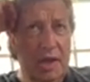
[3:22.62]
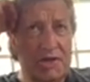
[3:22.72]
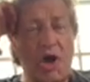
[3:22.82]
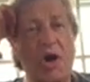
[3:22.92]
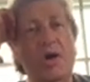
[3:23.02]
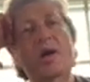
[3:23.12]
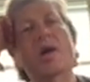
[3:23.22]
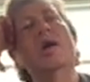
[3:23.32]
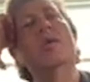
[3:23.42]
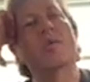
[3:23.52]
song,
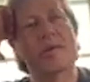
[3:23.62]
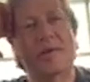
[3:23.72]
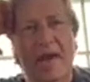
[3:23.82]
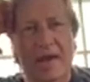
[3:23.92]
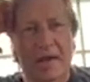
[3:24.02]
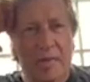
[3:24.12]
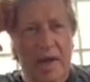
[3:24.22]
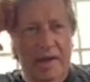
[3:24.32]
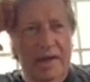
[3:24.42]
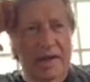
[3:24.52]
one day you
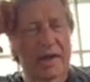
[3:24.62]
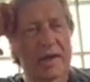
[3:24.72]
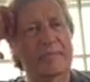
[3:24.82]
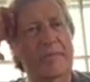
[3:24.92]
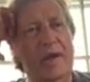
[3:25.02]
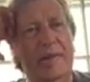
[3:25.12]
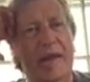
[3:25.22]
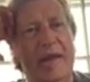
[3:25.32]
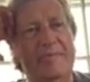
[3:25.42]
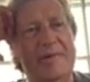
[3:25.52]
might get a
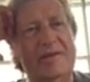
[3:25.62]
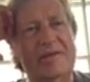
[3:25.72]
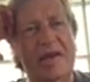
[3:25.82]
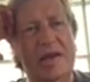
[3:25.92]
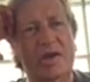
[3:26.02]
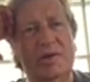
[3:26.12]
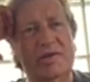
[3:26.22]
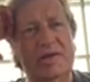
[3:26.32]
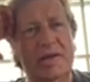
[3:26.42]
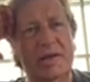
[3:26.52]
play. As I say, you can
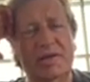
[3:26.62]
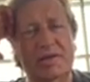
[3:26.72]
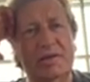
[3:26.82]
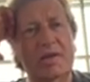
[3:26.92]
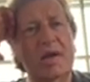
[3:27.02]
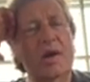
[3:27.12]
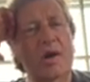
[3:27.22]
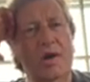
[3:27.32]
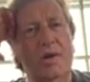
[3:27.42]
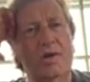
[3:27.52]
see this
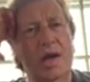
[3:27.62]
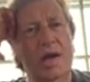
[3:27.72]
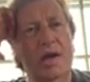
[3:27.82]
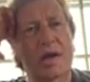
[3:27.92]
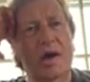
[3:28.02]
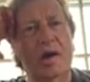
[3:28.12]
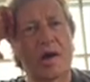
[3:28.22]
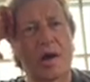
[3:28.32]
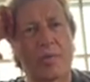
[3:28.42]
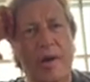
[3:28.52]
on
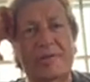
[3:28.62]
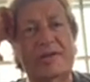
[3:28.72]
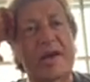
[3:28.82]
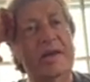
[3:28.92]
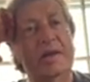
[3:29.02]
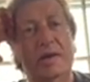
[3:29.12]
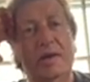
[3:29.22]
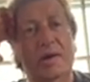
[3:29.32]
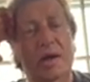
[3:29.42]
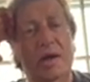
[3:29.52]
our website and
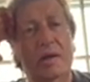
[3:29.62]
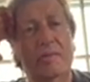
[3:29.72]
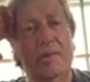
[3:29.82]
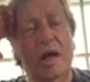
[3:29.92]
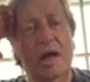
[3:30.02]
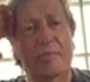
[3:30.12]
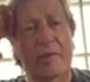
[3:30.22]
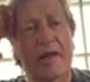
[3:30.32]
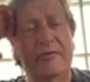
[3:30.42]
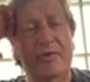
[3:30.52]
on our
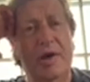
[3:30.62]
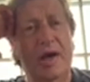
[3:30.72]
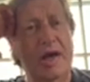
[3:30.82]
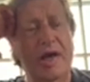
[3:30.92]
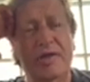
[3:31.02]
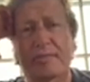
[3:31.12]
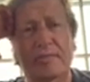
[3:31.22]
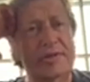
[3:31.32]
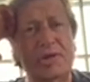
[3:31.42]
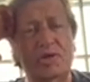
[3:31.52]
platform, other
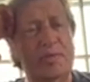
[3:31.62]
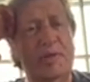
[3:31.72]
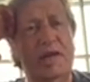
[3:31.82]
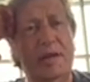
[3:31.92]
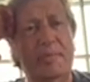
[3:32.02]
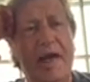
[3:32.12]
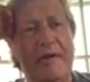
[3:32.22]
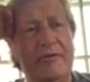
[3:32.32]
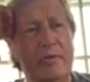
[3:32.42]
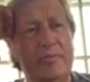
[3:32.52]
social media
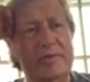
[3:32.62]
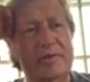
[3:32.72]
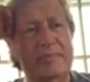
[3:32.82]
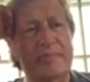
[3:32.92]
platforms.